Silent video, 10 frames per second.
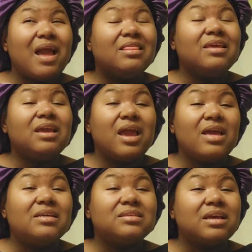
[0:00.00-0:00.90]
I think it
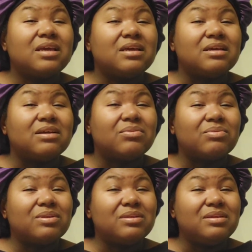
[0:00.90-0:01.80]
has like a
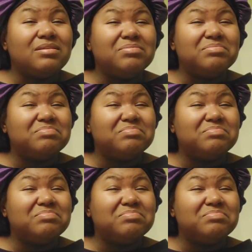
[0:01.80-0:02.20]
really